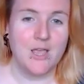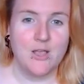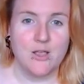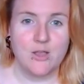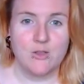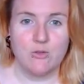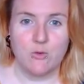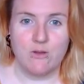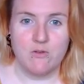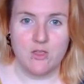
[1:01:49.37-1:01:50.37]
So I feel
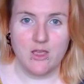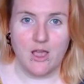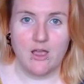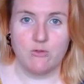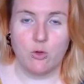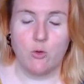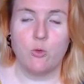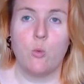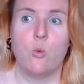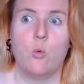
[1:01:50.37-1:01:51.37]
like I have talked
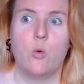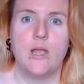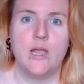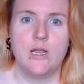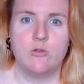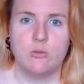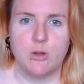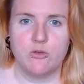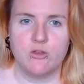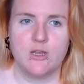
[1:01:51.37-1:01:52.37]
way too much
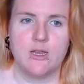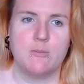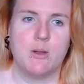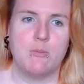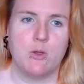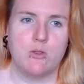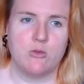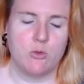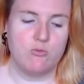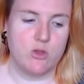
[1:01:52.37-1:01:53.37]
today. My mouth is going
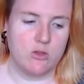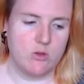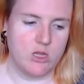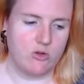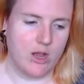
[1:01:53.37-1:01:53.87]
really, really dry.